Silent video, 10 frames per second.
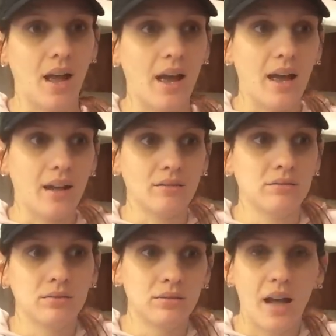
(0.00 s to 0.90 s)
I
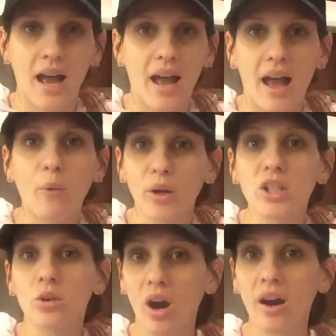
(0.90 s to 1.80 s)
I work
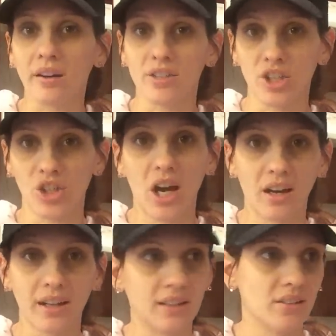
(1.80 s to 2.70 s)
too hard to
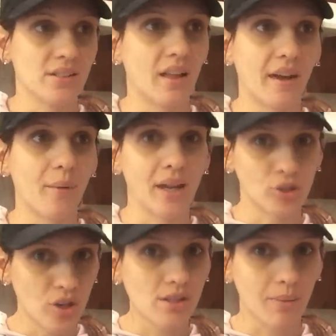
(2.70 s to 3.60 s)
jog and lose all that weight, and
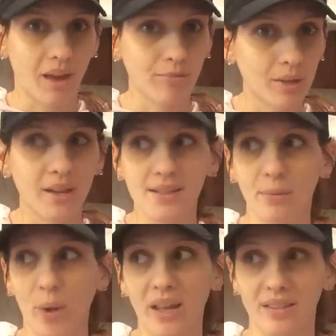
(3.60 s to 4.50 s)
trust me, I've put on some
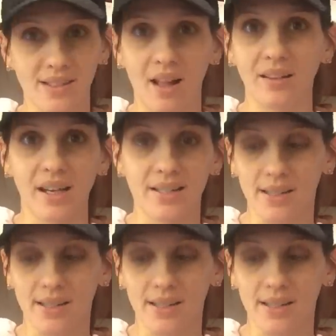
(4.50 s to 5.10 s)
weight this holiday